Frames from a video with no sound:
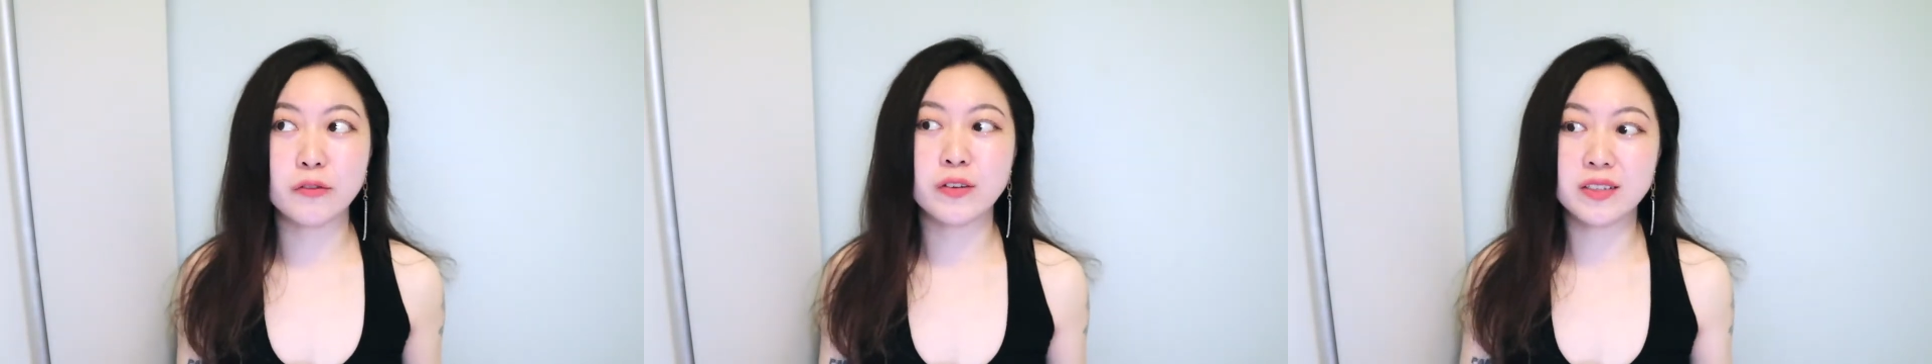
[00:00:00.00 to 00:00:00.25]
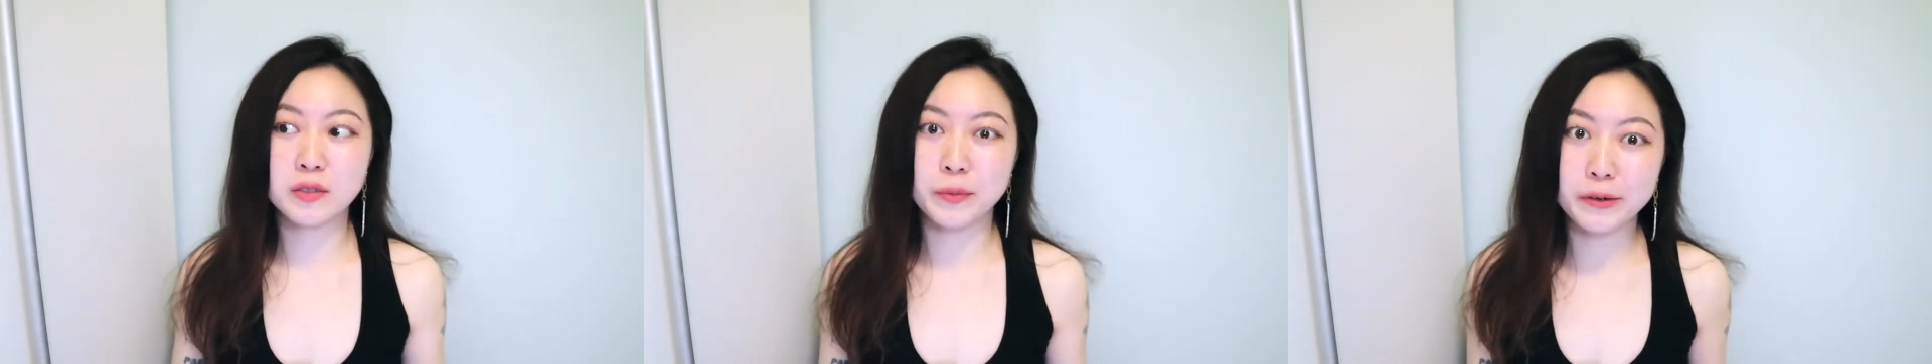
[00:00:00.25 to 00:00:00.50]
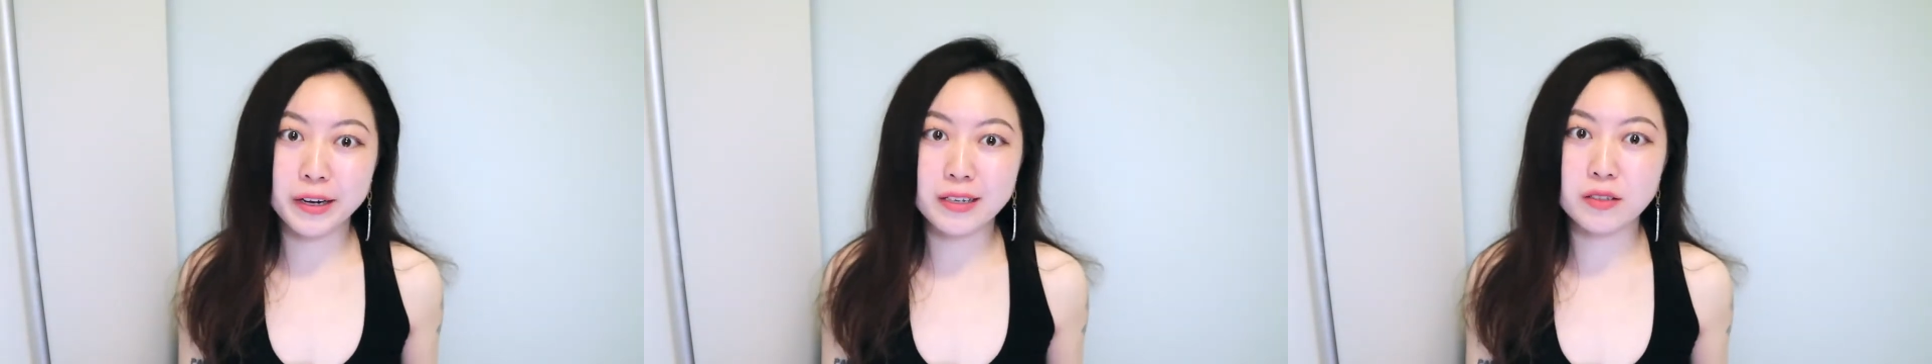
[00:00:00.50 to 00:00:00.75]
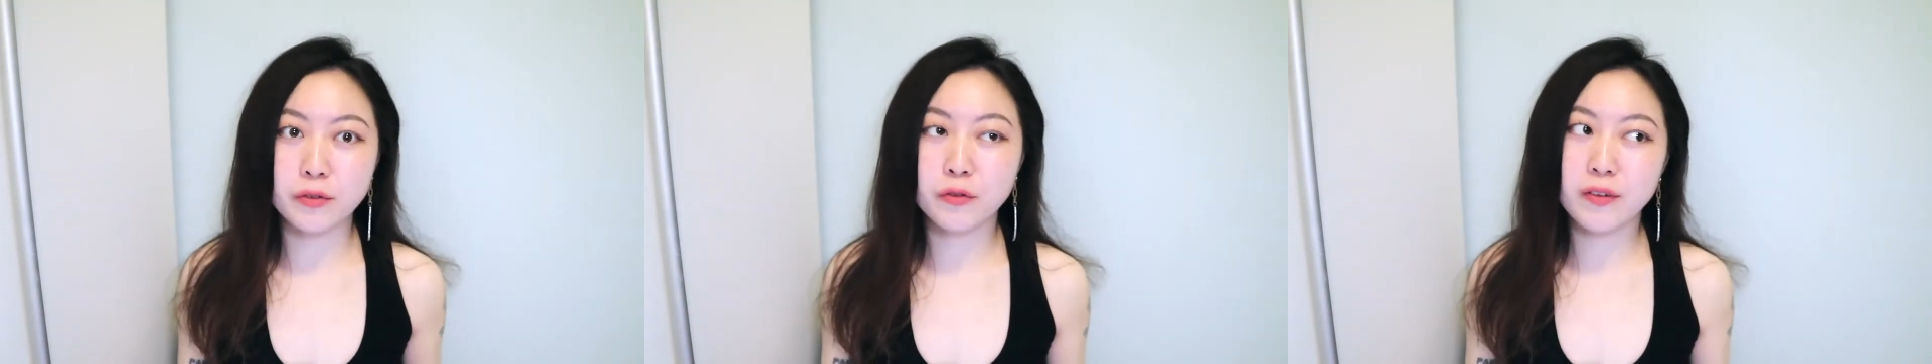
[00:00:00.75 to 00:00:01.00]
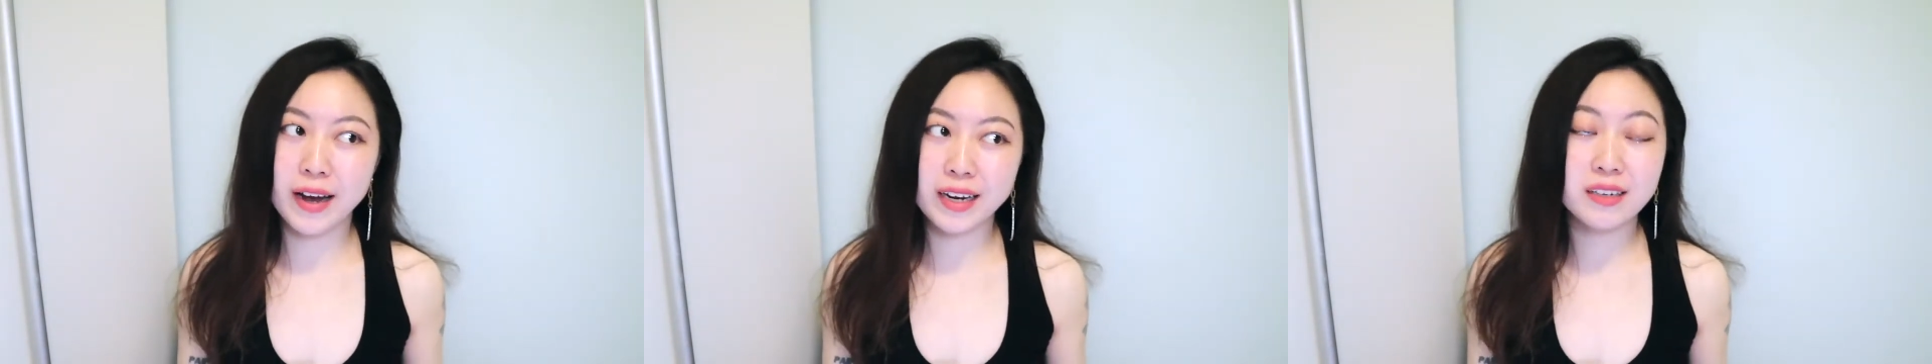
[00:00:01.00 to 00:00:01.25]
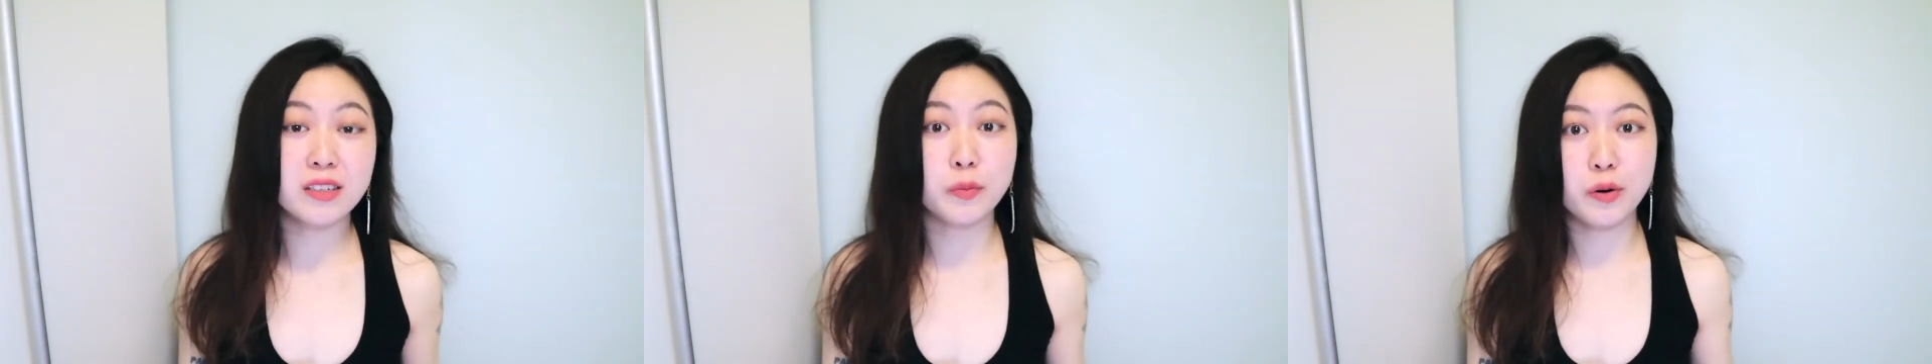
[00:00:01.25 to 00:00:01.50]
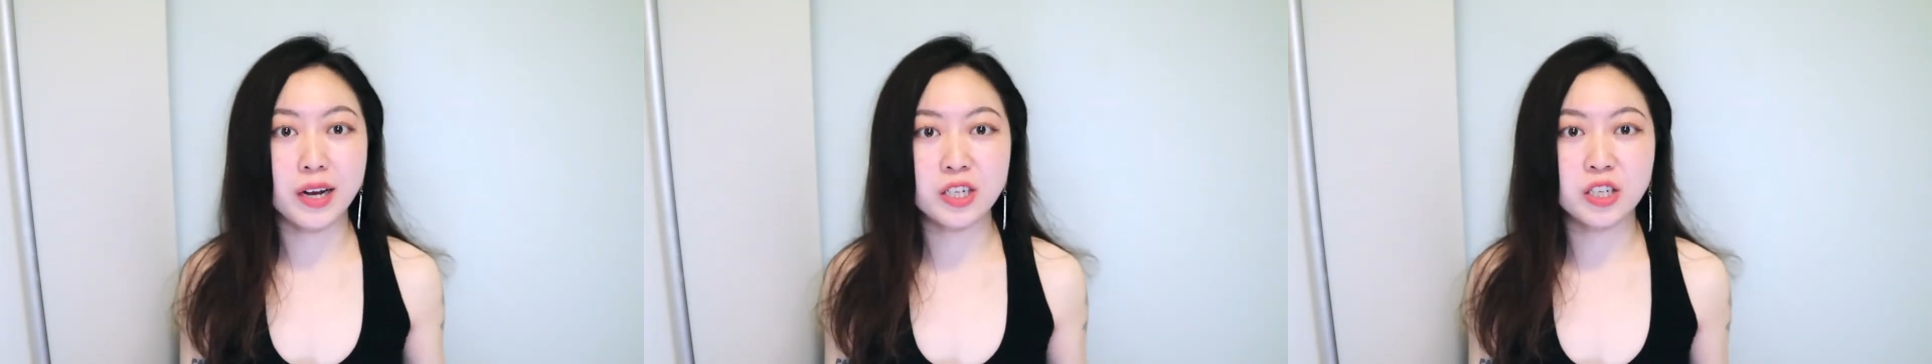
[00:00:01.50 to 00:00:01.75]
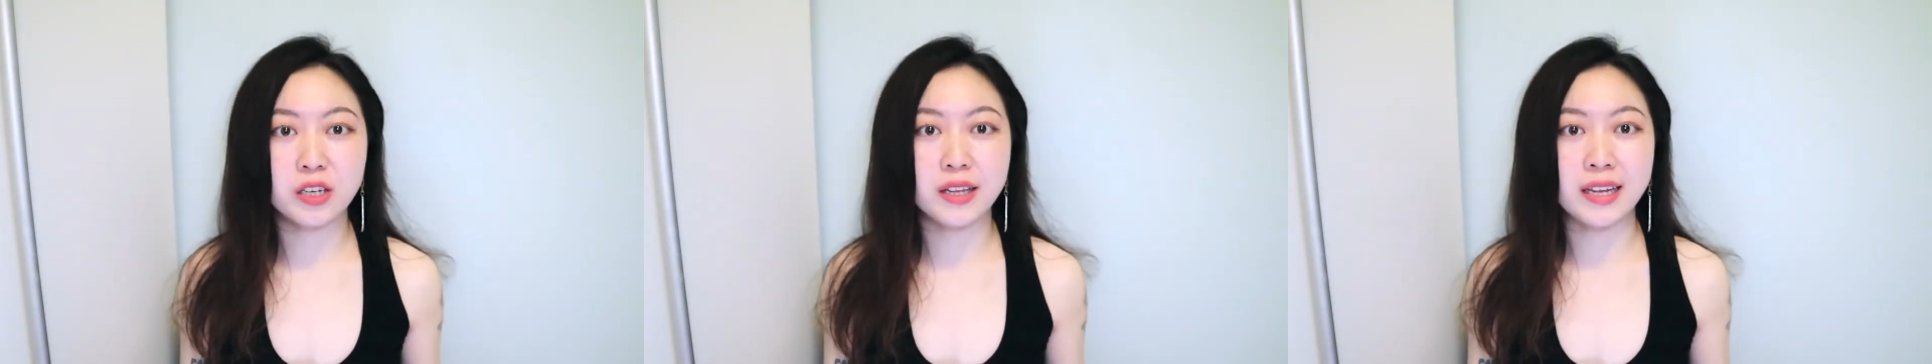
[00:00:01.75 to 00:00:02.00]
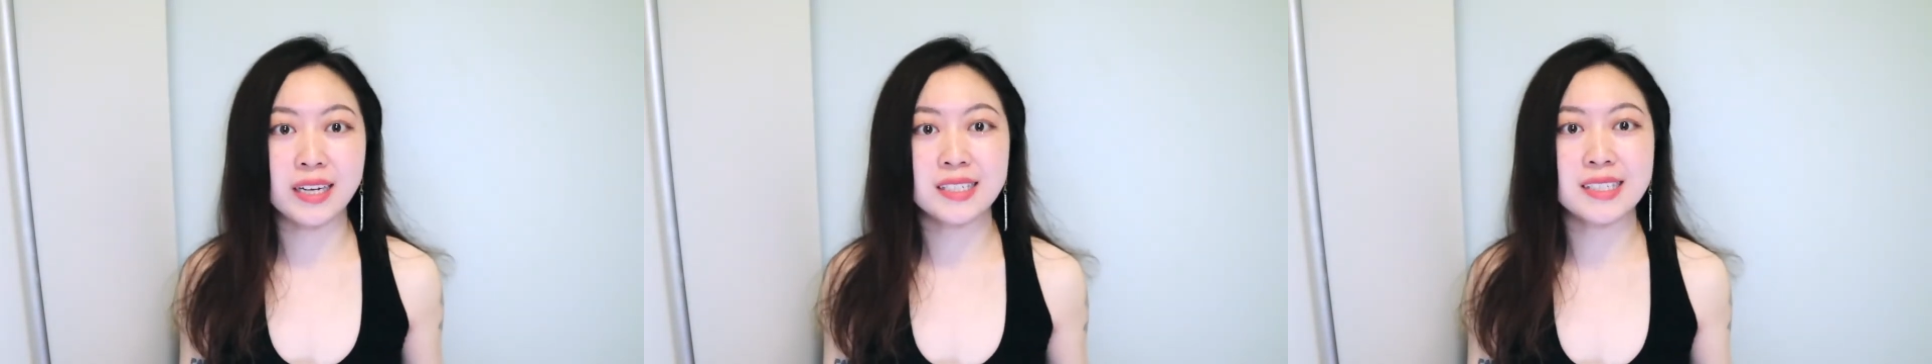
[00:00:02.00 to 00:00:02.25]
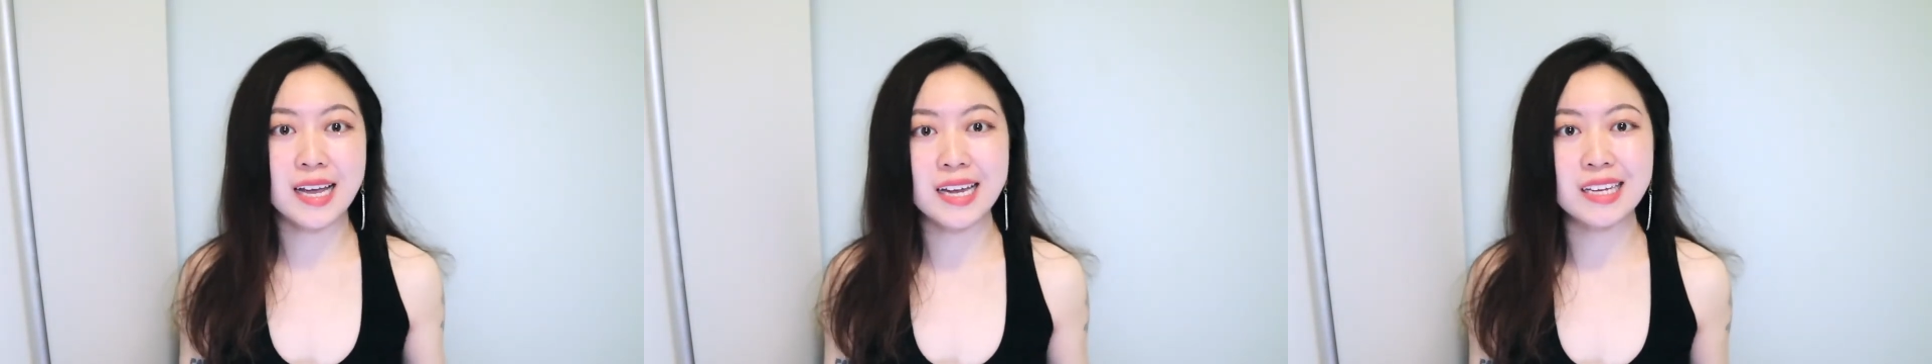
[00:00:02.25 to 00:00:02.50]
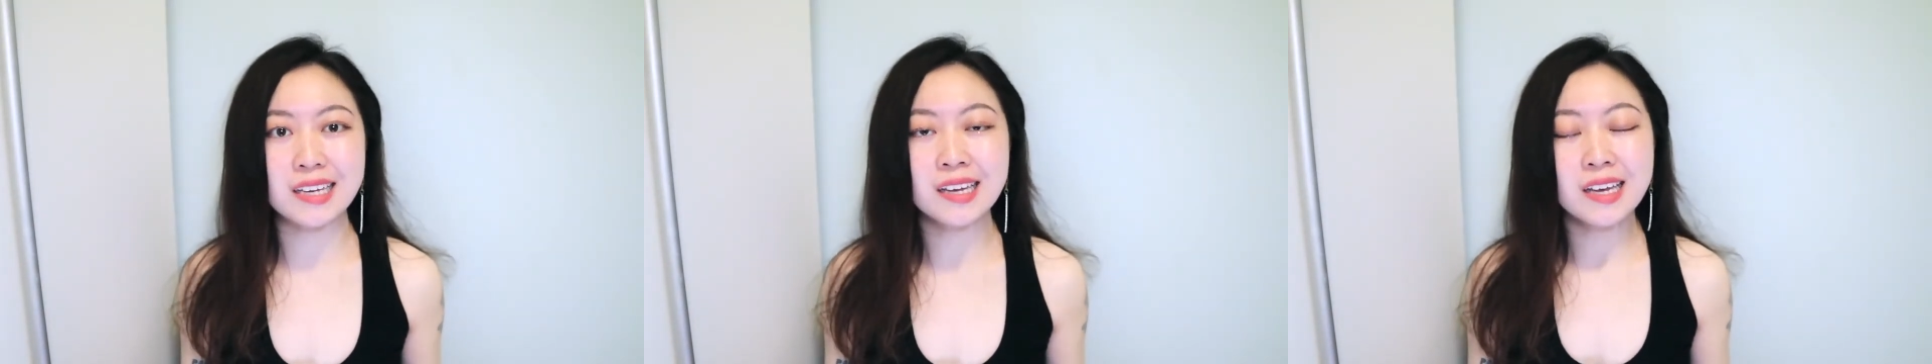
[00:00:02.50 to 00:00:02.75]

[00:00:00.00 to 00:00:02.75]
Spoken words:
experience of fighting depression and anxiety,